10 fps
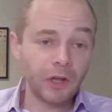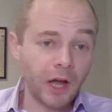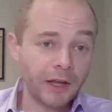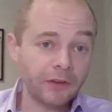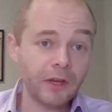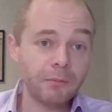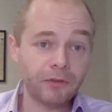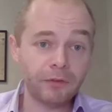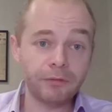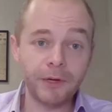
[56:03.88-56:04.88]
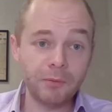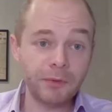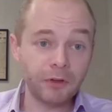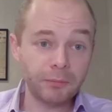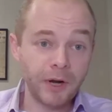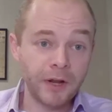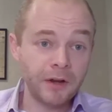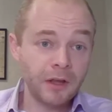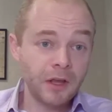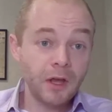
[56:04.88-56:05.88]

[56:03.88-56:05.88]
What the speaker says: lies and misinformation being spread